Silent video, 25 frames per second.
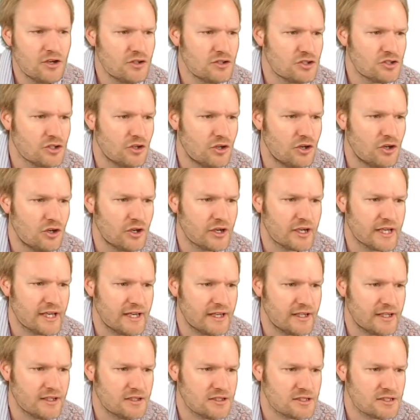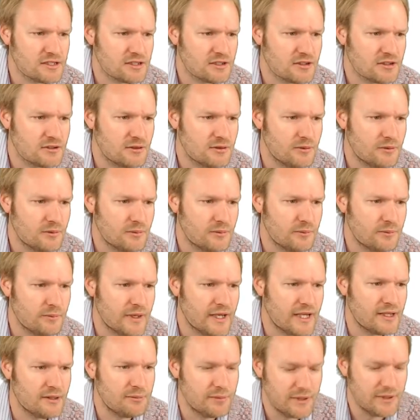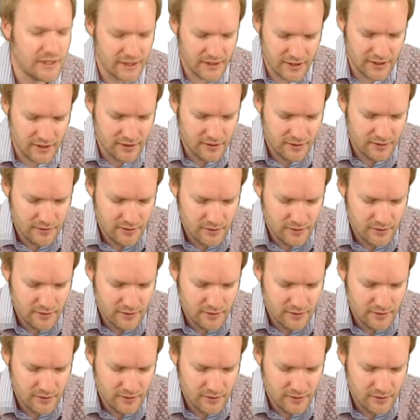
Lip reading: to look at maybe